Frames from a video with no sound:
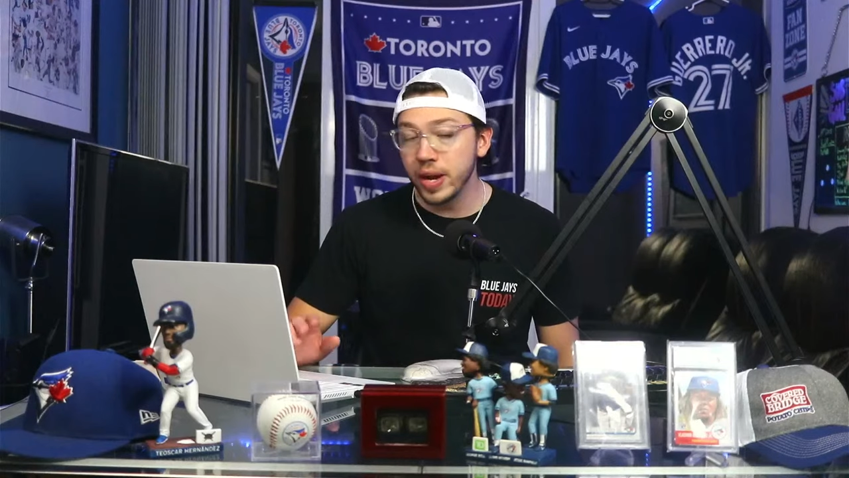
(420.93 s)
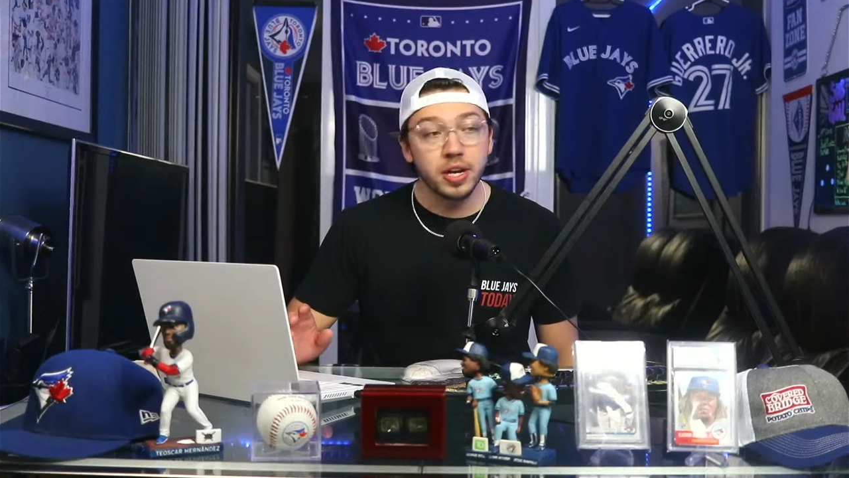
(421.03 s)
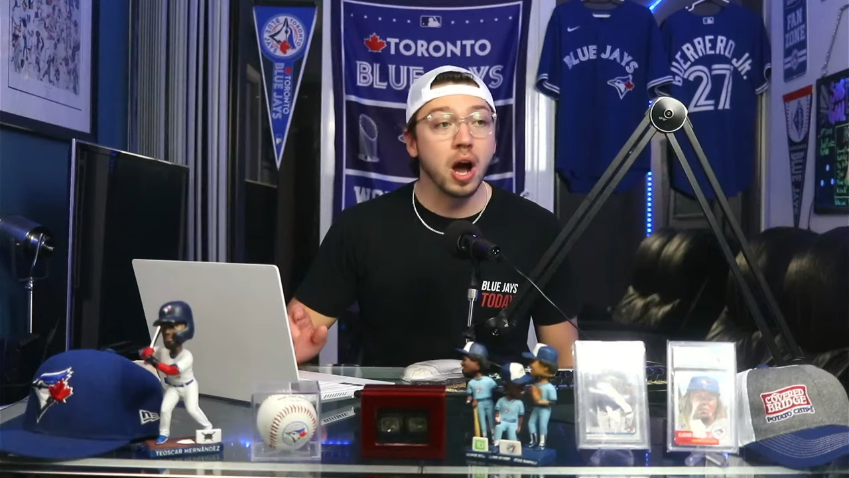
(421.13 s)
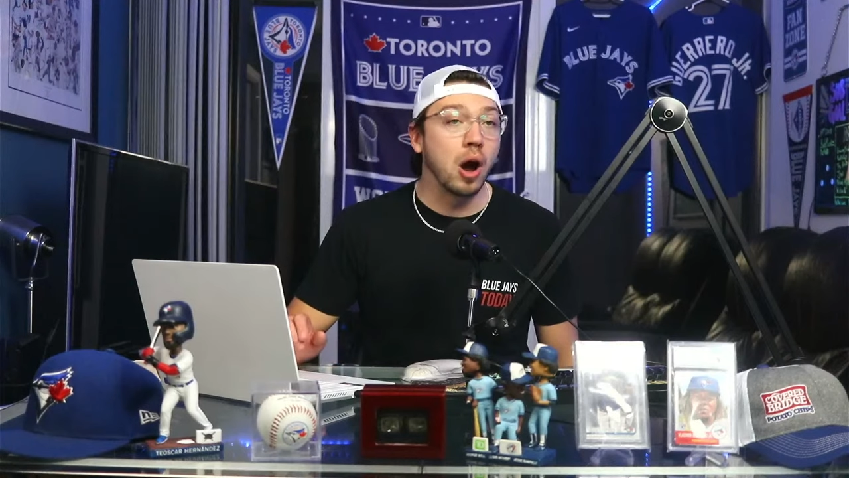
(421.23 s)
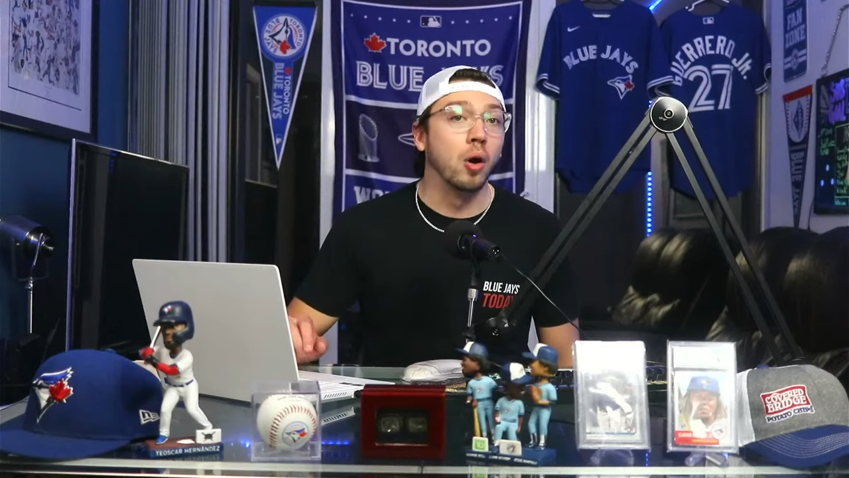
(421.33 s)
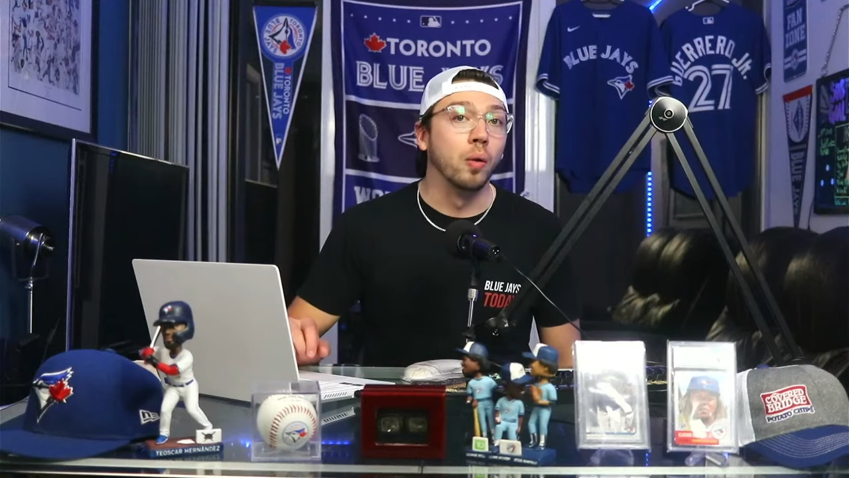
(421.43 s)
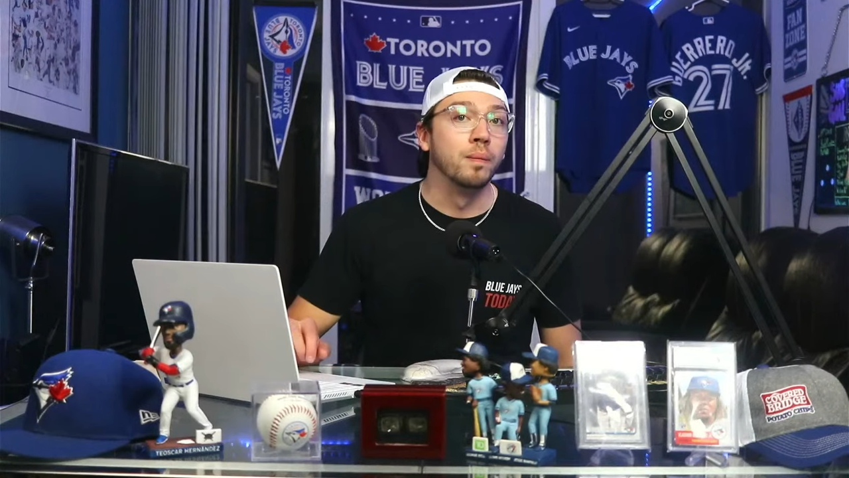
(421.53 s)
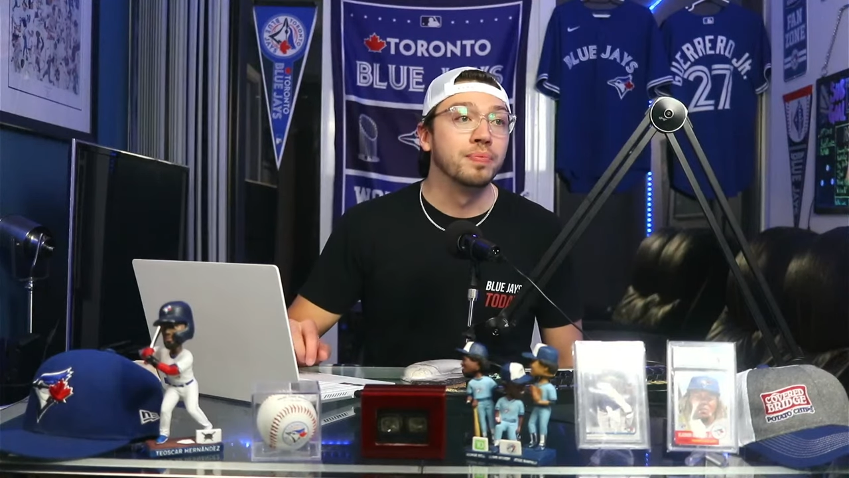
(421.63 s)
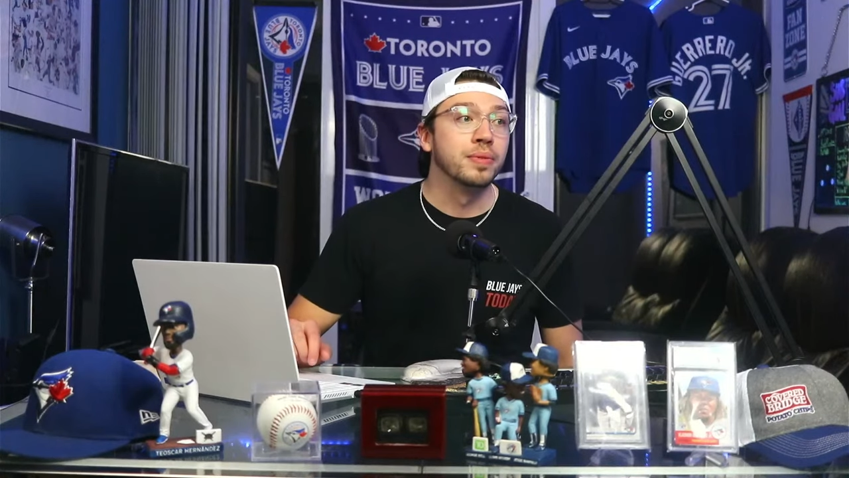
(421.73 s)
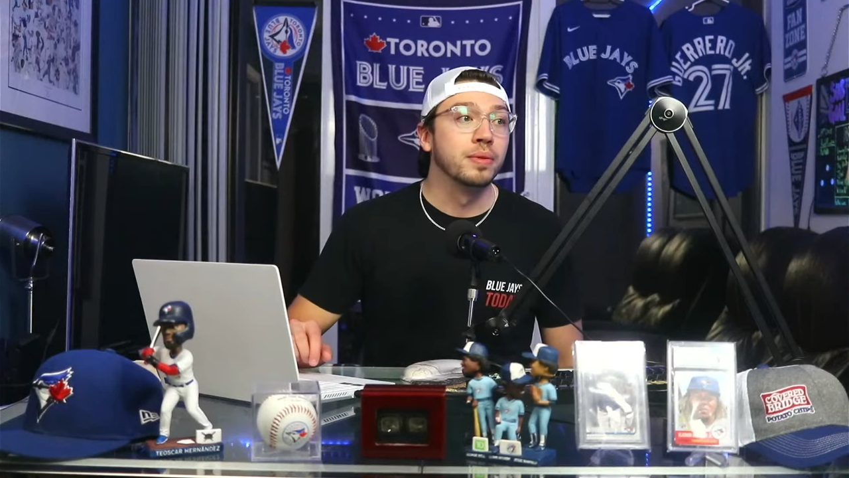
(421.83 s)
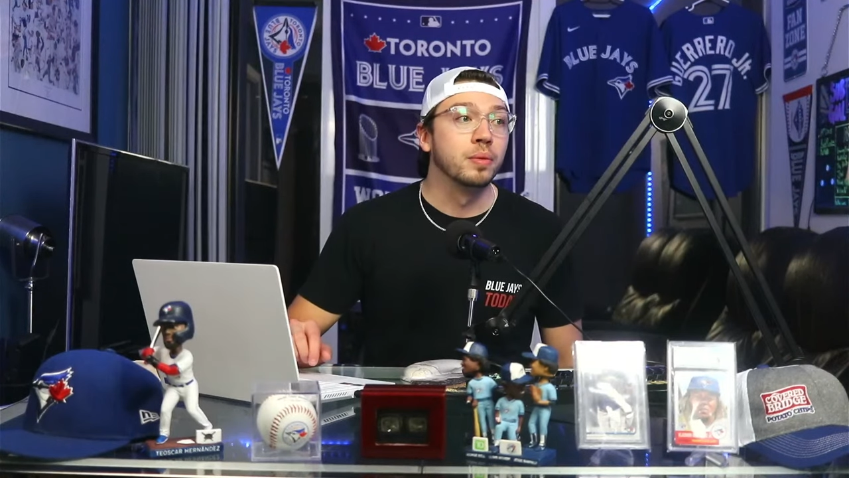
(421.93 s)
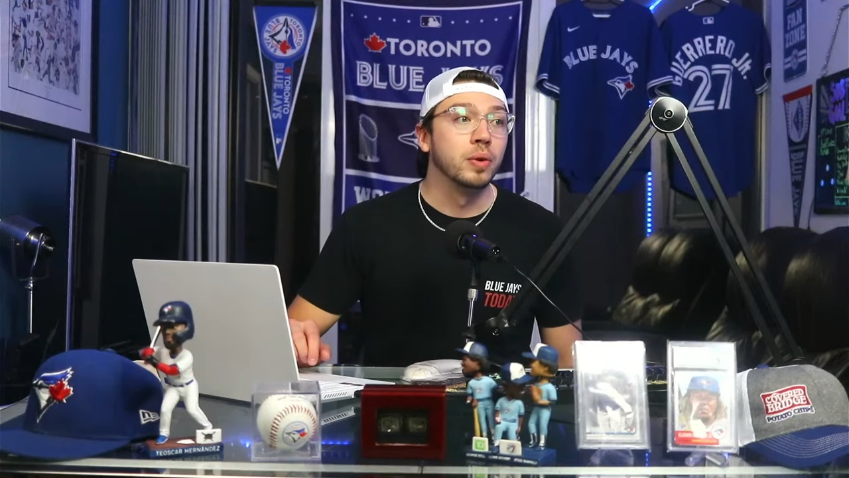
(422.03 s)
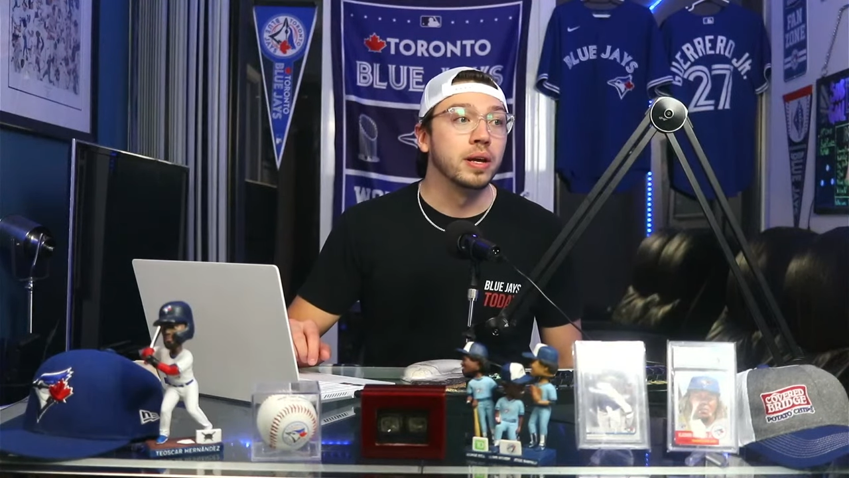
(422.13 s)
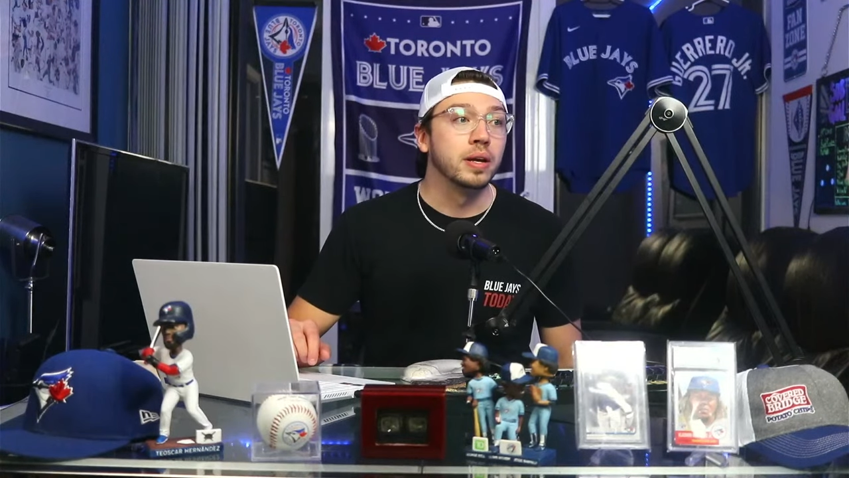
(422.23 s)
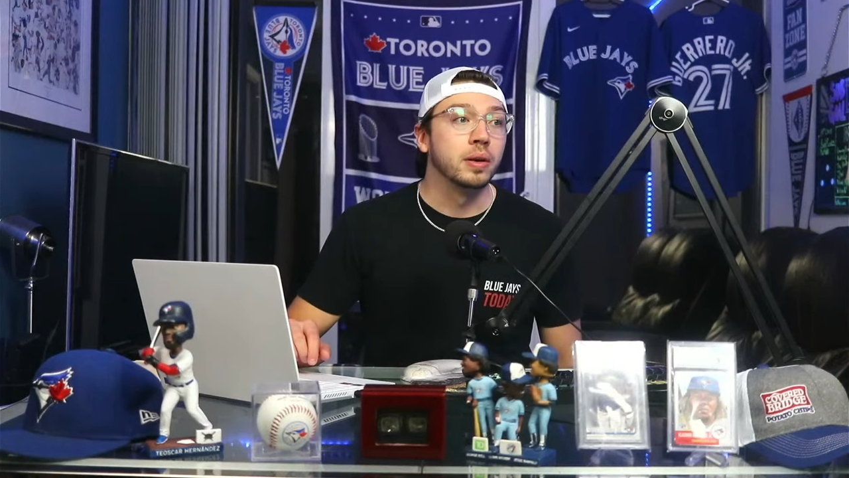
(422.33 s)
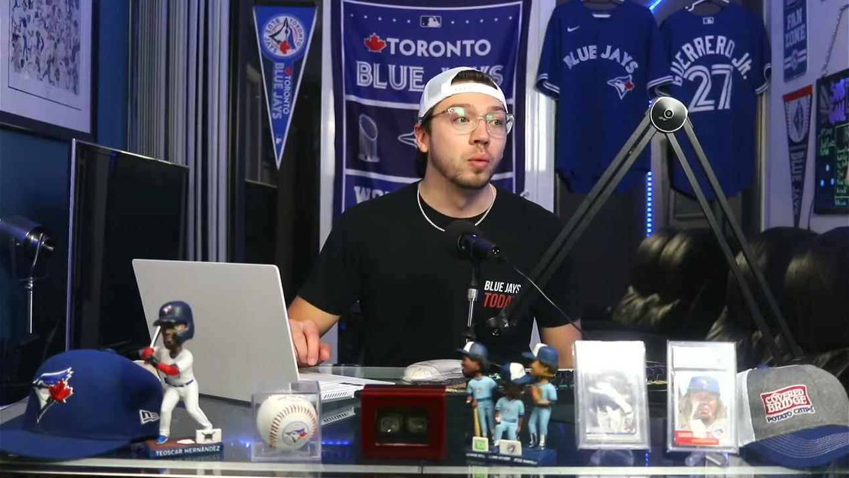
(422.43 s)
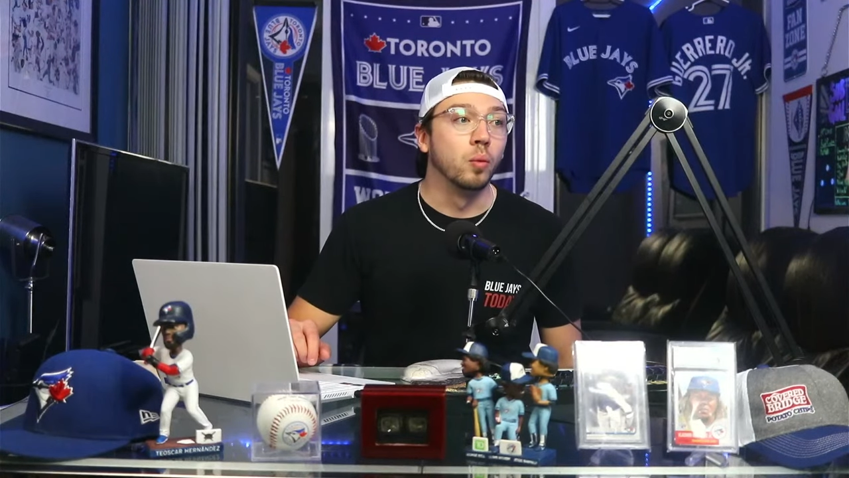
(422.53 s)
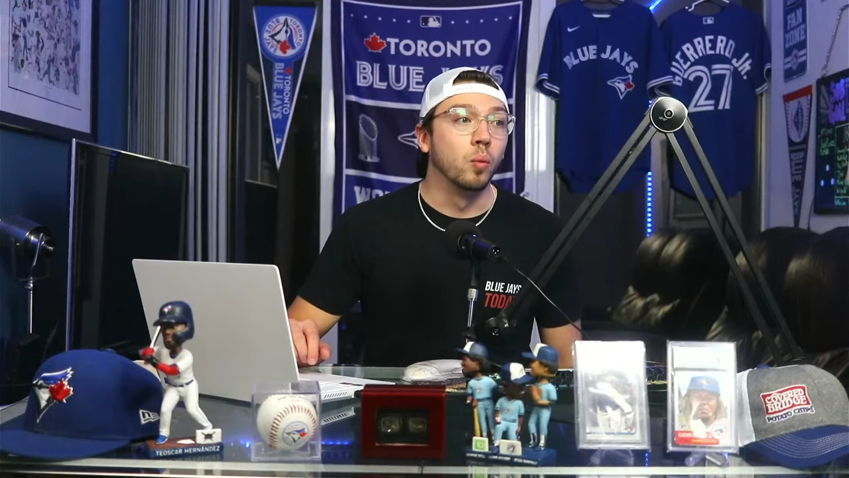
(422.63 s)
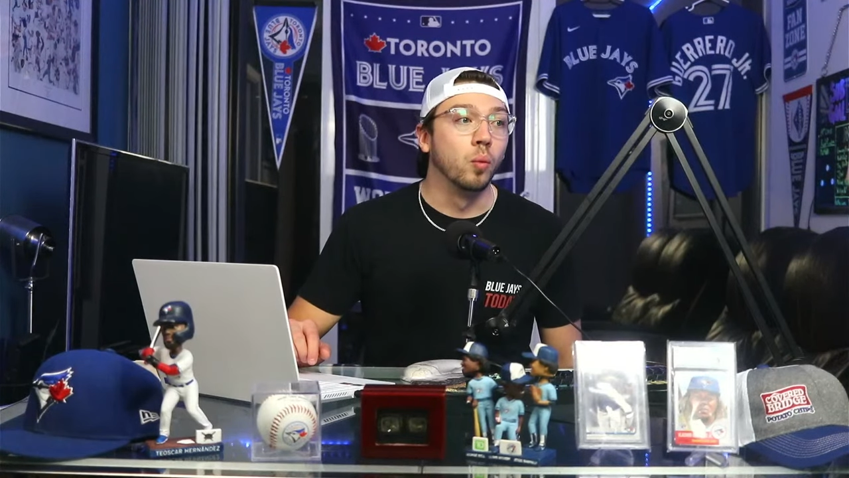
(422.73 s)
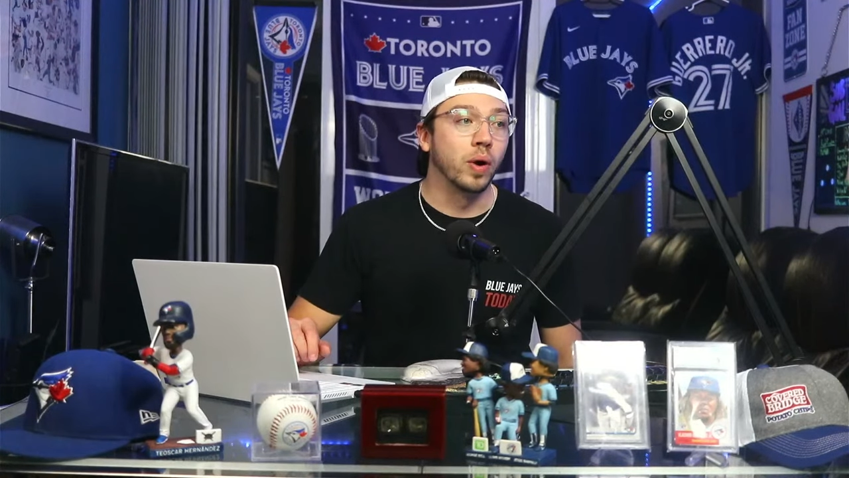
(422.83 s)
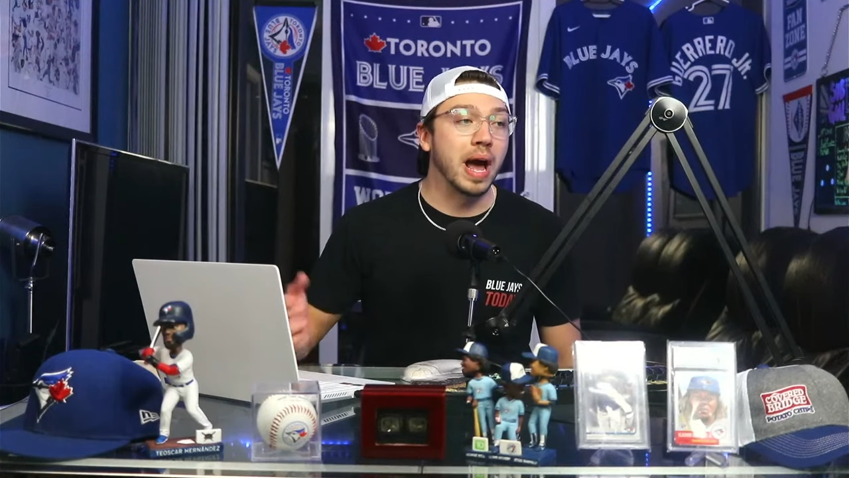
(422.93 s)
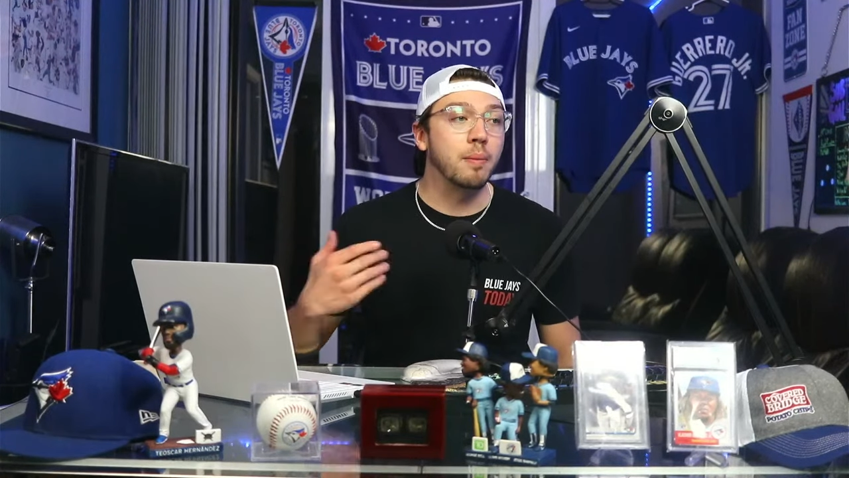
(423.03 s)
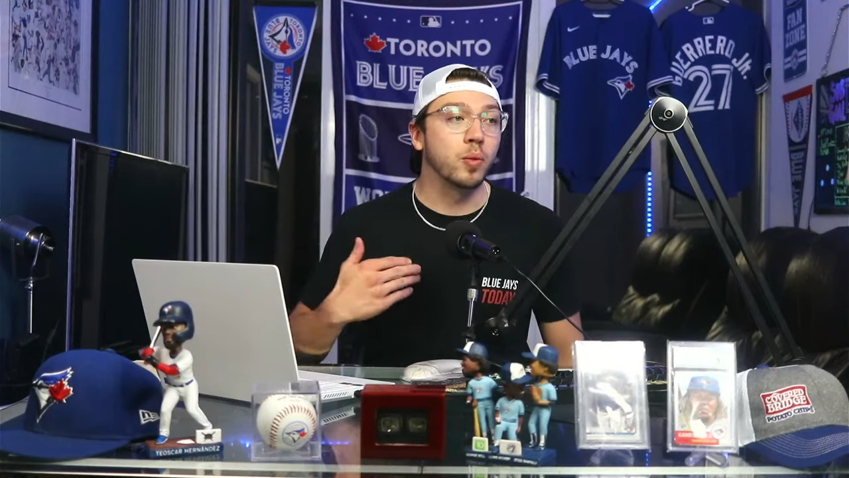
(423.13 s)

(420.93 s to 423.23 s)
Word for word: we know what